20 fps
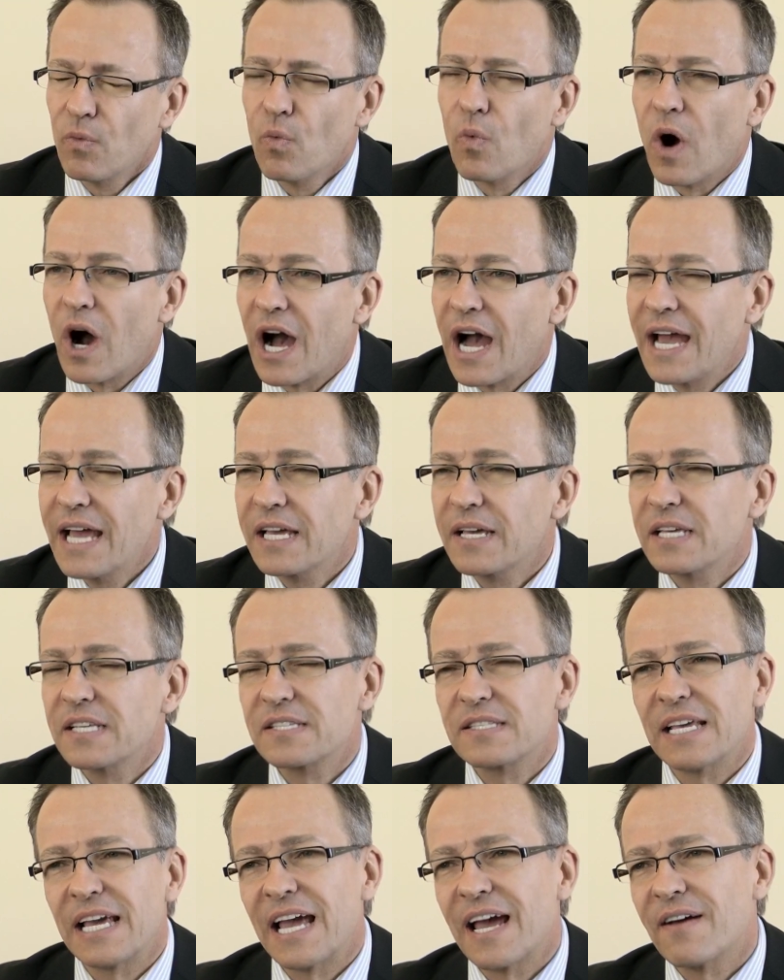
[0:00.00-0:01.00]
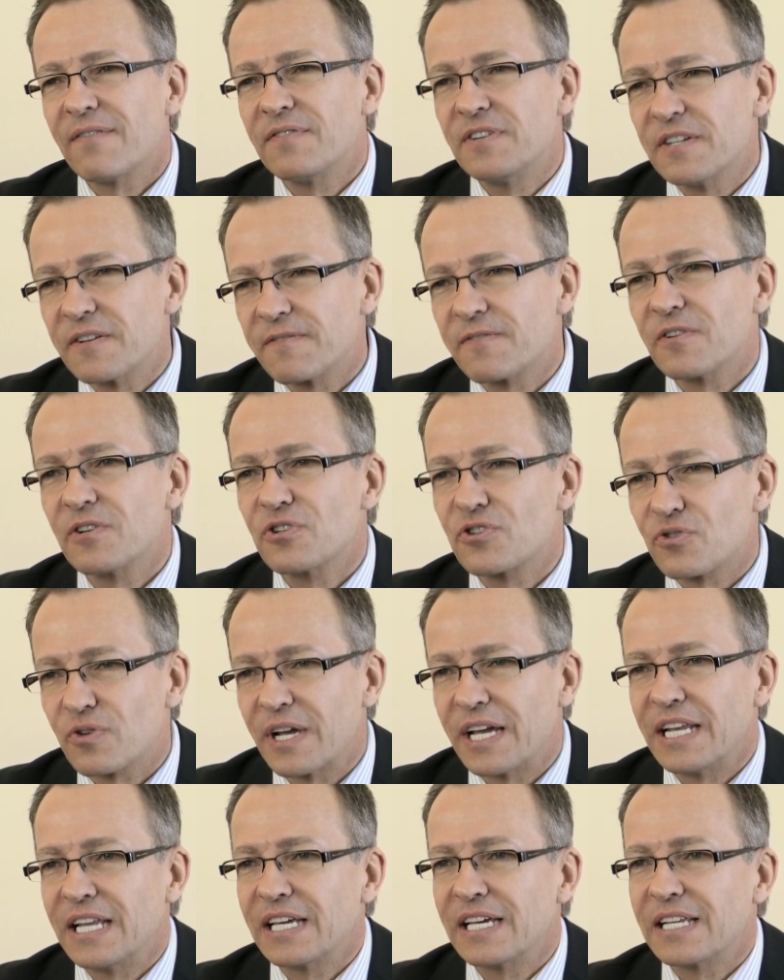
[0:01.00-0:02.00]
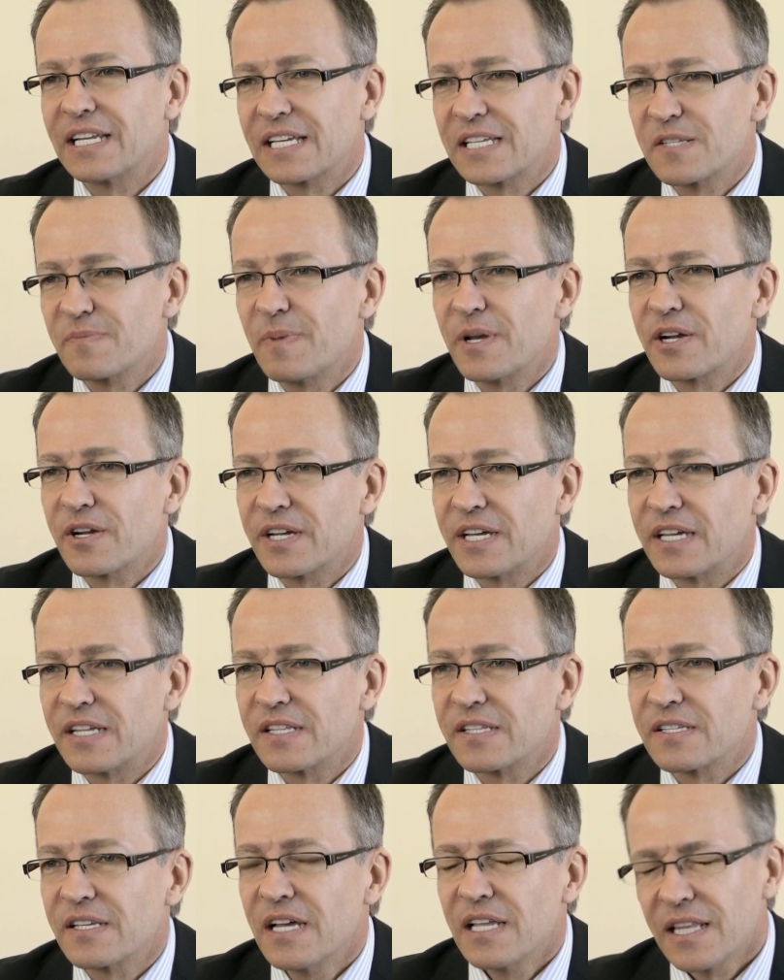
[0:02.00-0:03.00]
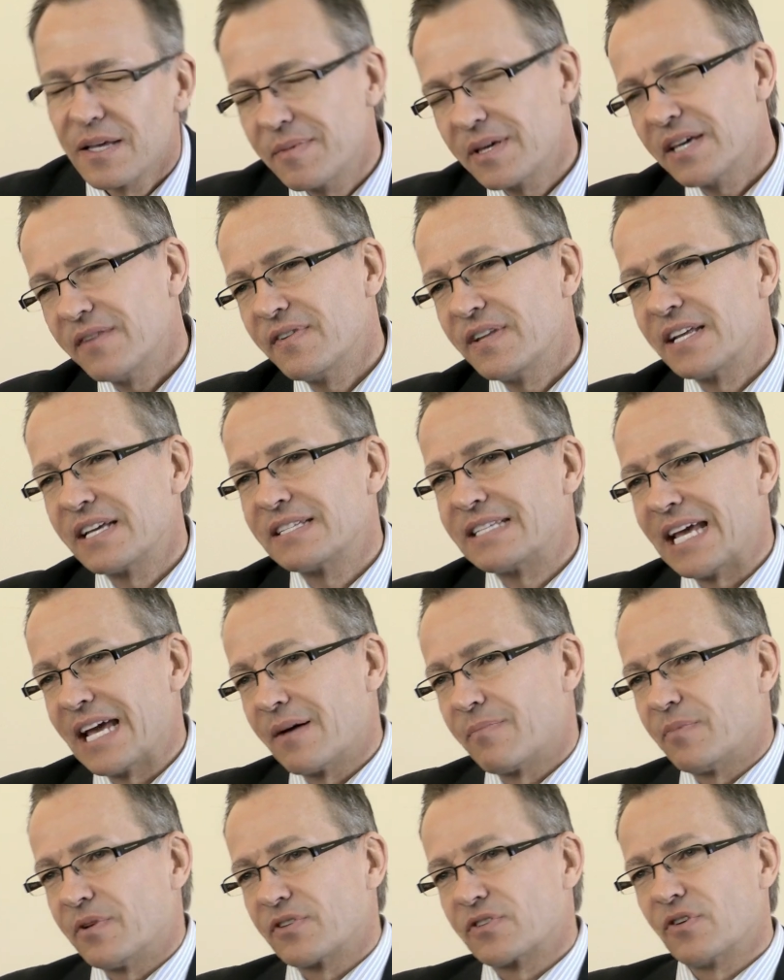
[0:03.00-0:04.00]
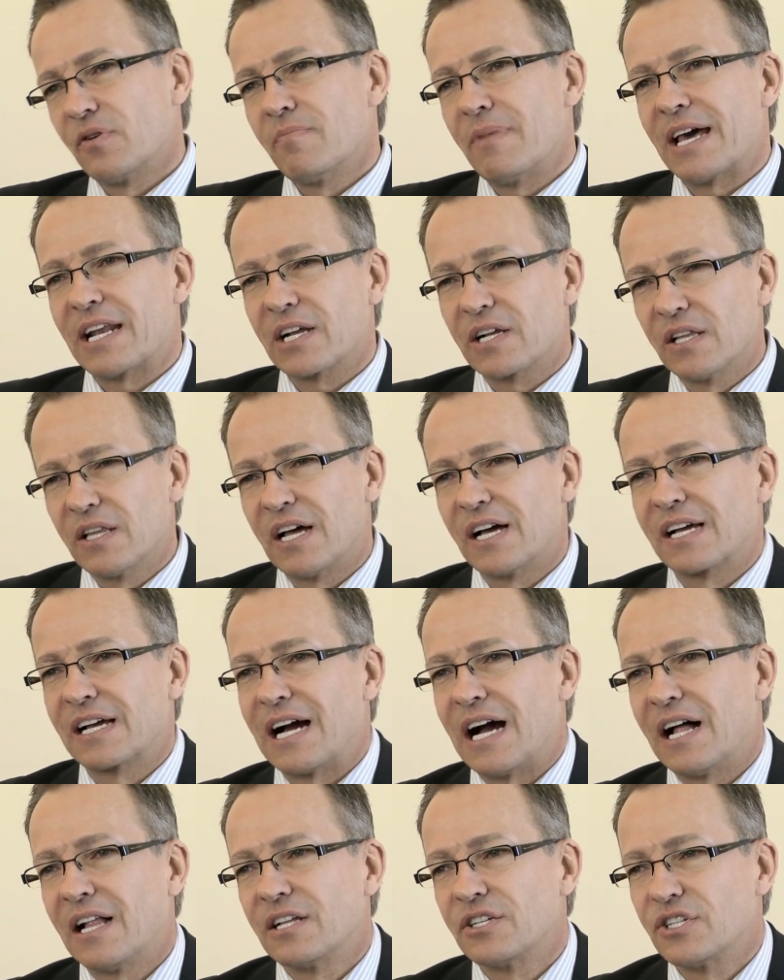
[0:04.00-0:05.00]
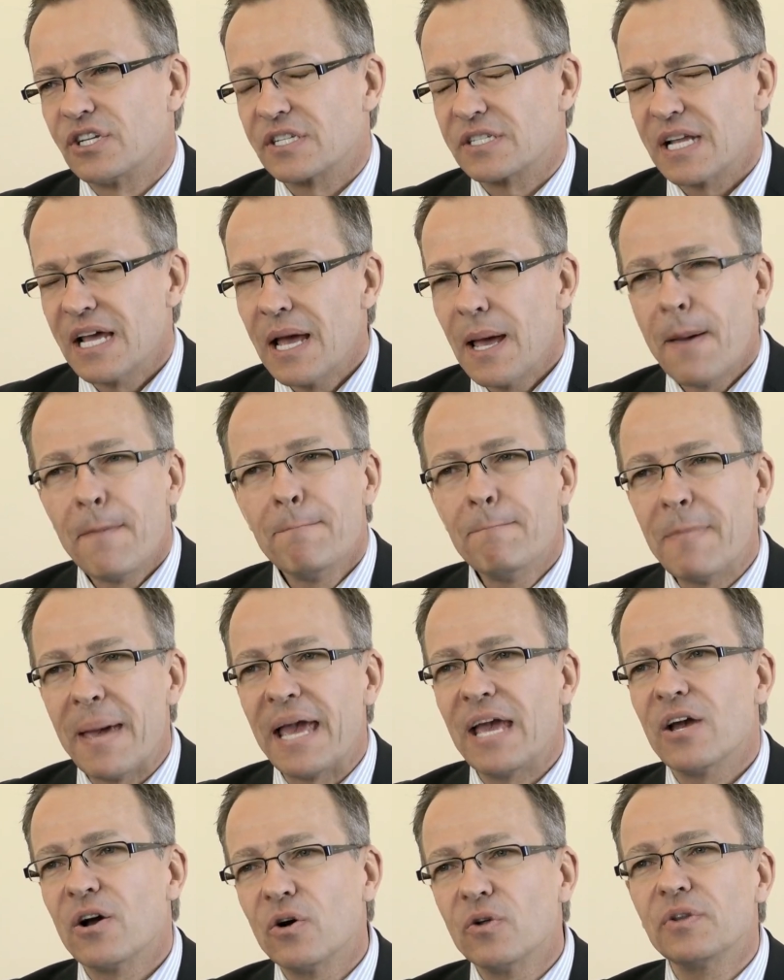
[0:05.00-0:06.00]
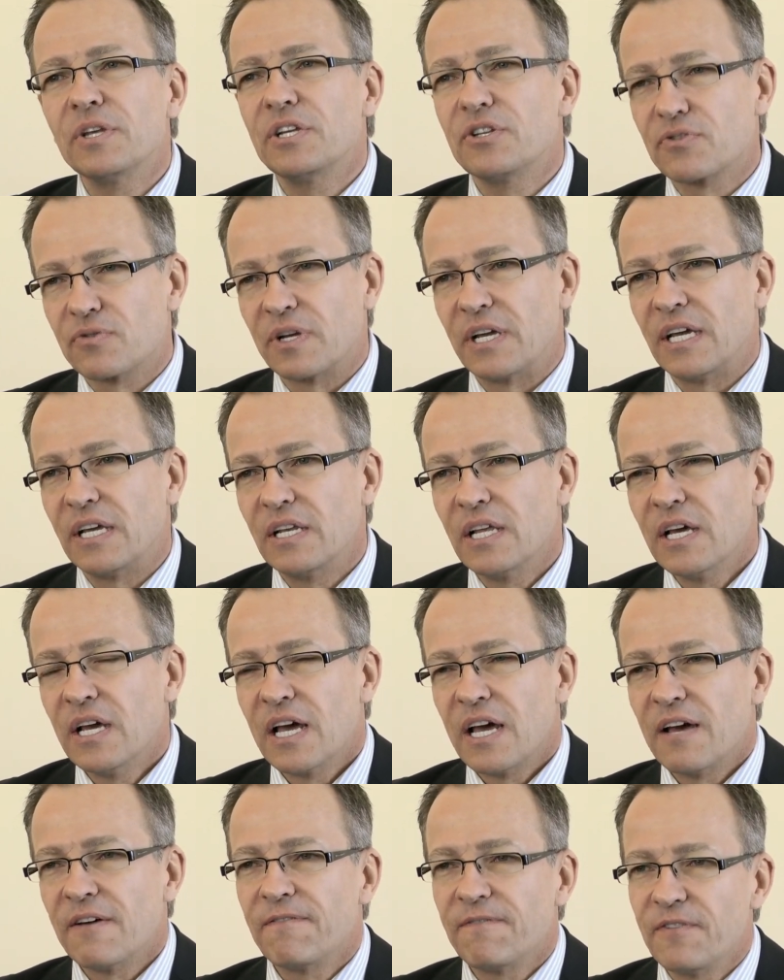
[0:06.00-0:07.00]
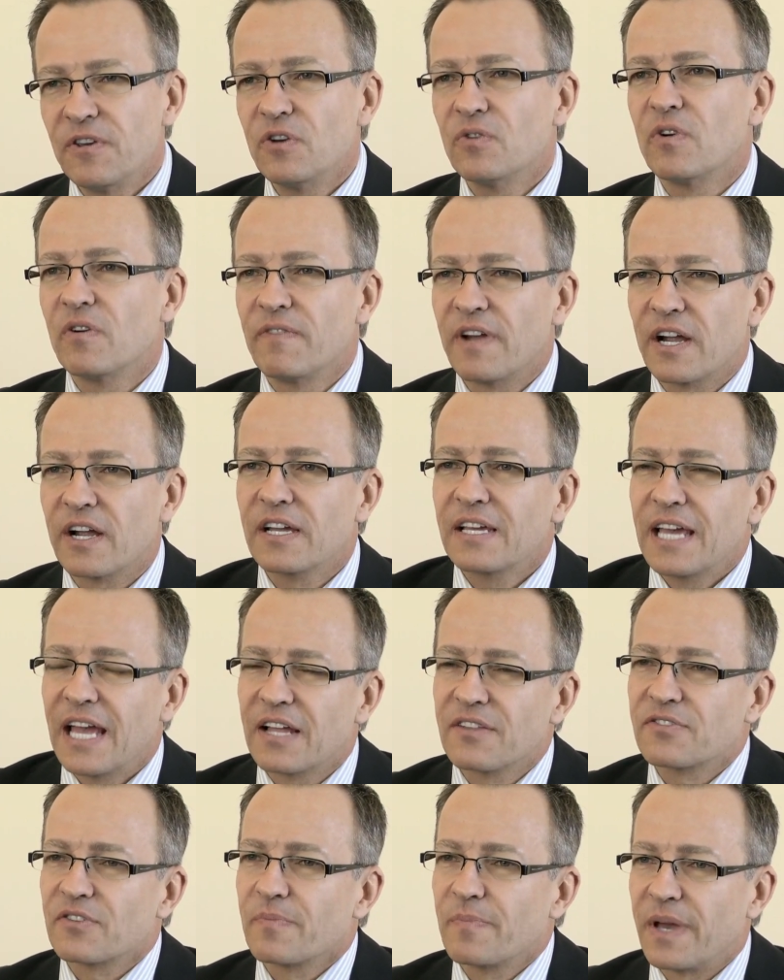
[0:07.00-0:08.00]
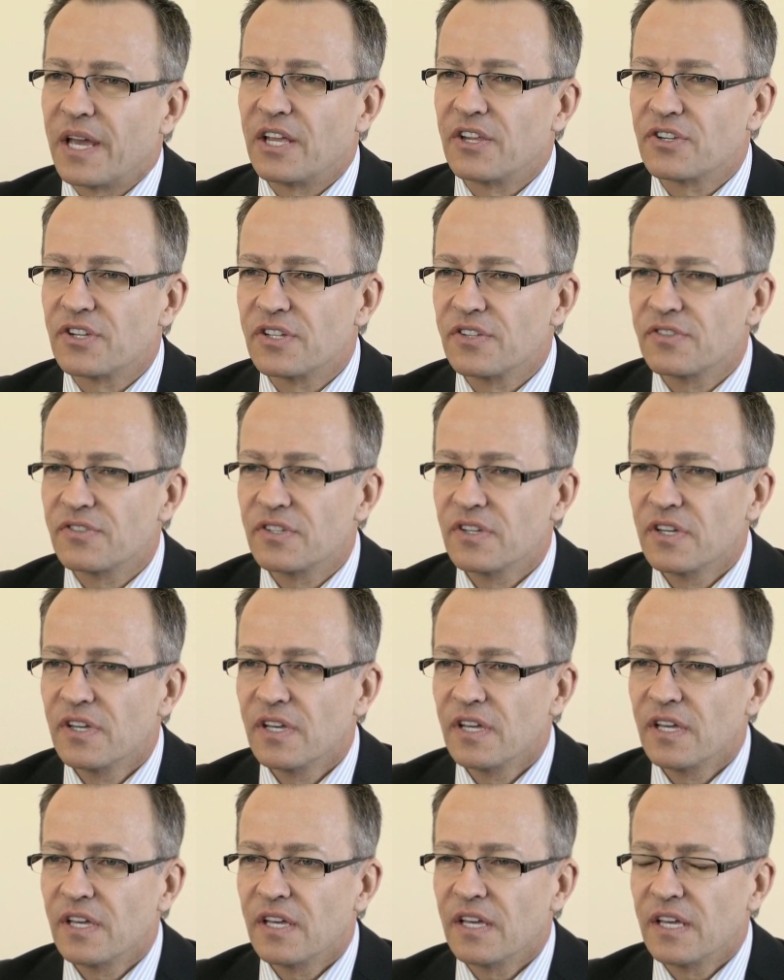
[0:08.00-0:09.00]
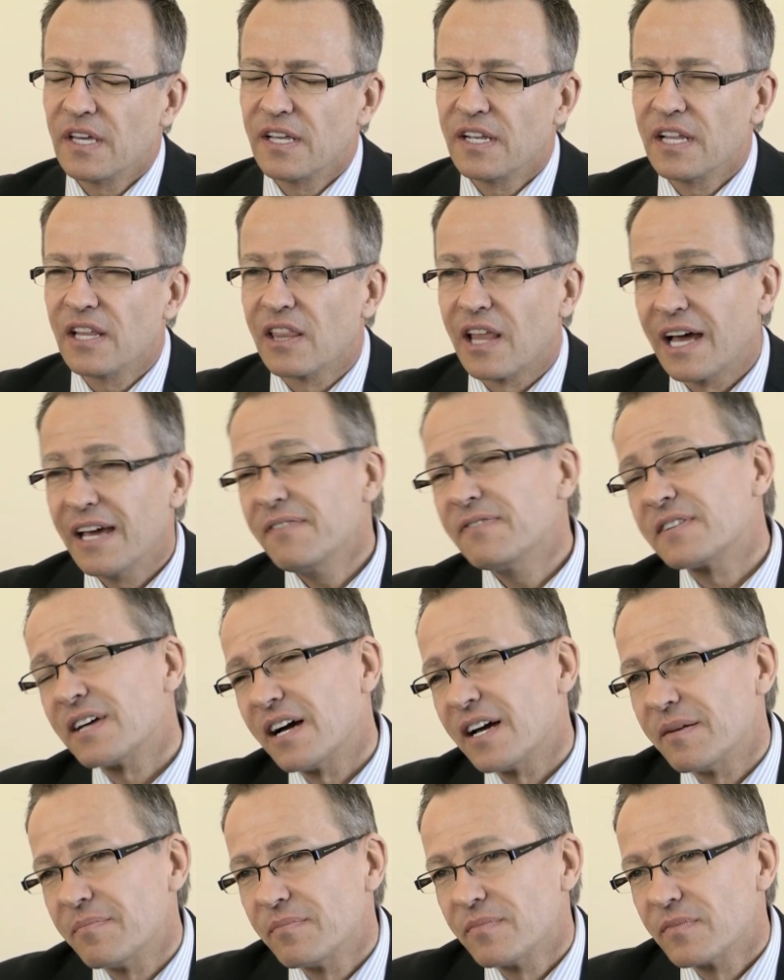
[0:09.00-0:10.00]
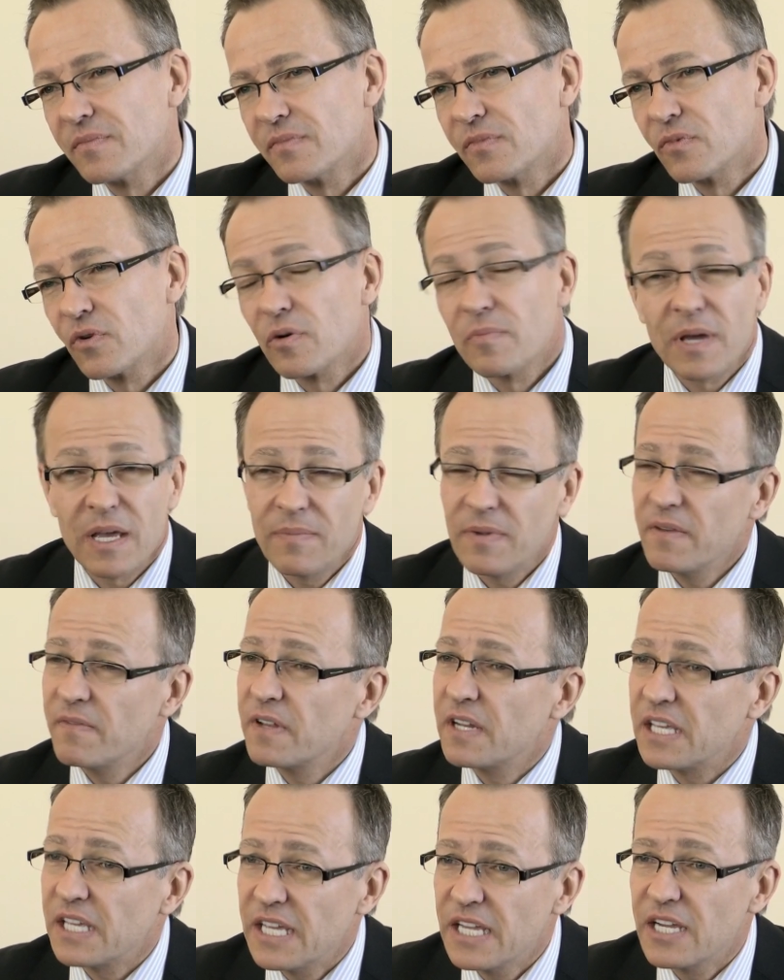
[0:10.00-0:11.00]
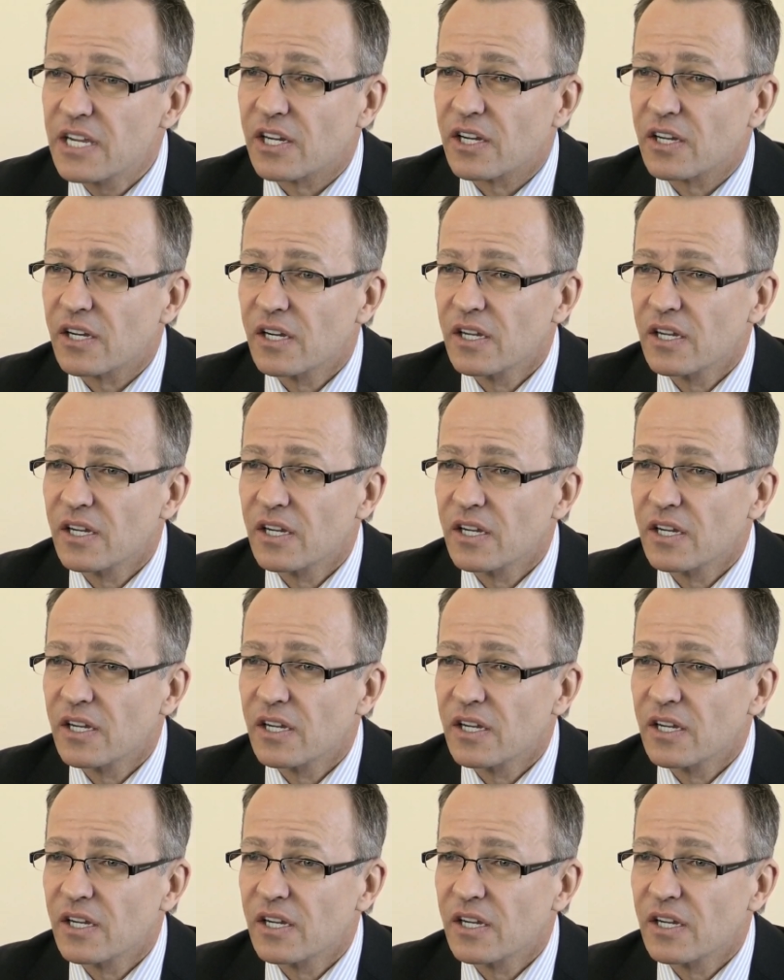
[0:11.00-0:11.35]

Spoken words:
Why? Because they have different training and experience. Let me give you an example. So a medical oncologist may only treat a few ovarian cancer patients in a lifetime, or maybe even a year,